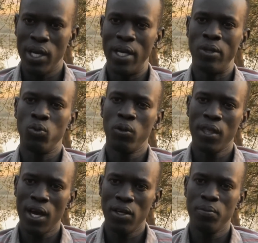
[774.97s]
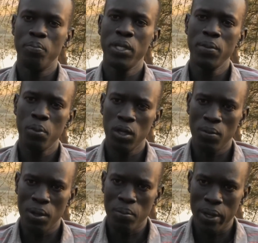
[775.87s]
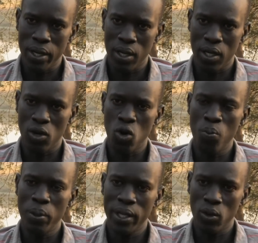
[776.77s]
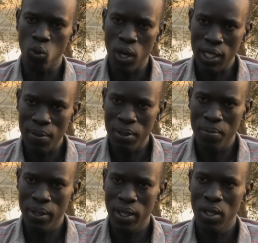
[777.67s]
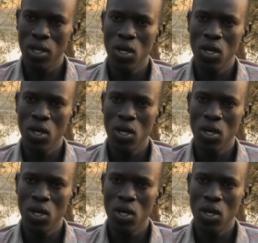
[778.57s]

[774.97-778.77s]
and without people of America opening, welcoming me,